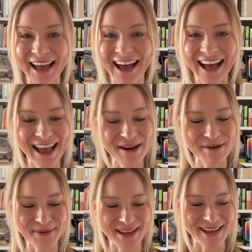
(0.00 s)
I
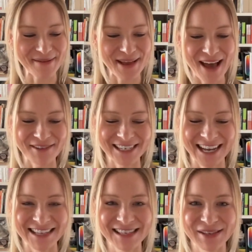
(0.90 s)
hope we have a
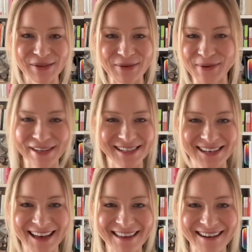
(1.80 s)
chance to work
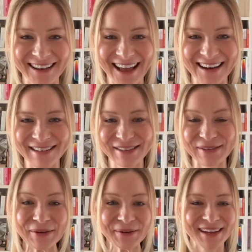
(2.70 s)
together again
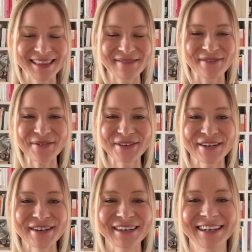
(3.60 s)
soon in the
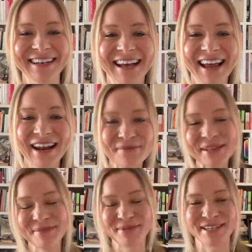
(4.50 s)
future. And I
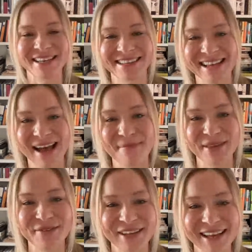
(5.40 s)
really appreciate the time that
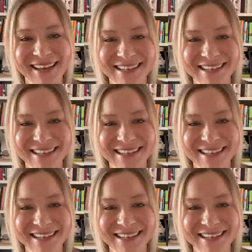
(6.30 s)
you've taken